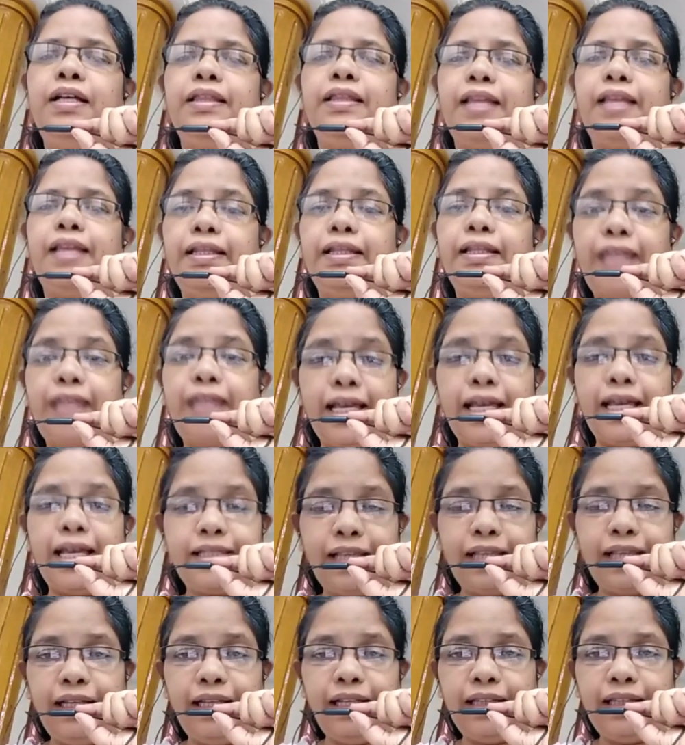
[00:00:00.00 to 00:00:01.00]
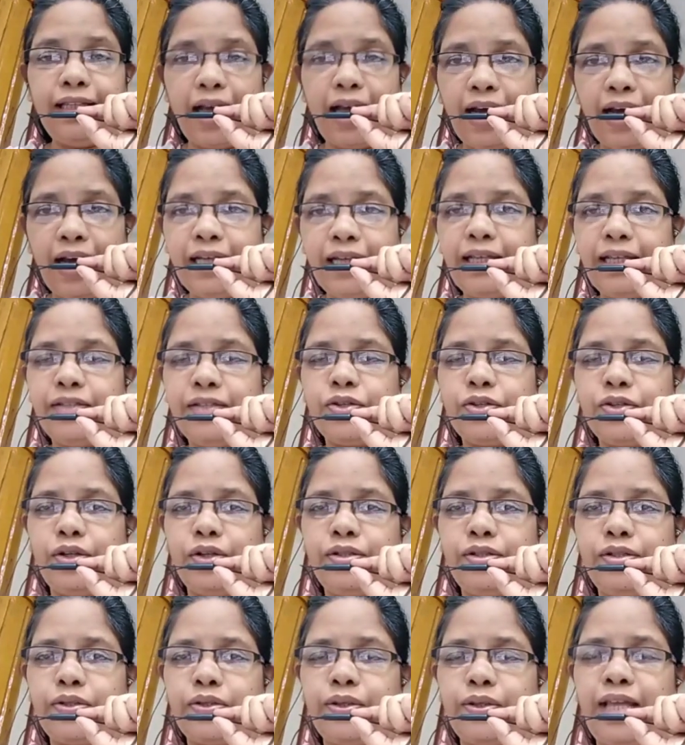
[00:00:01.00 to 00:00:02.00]
Then Tehsildar is
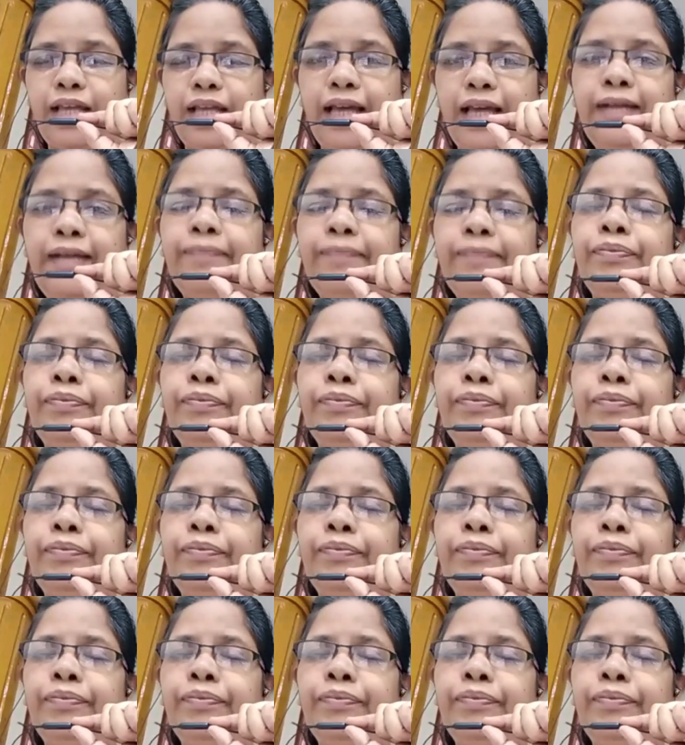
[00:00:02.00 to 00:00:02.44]
also there,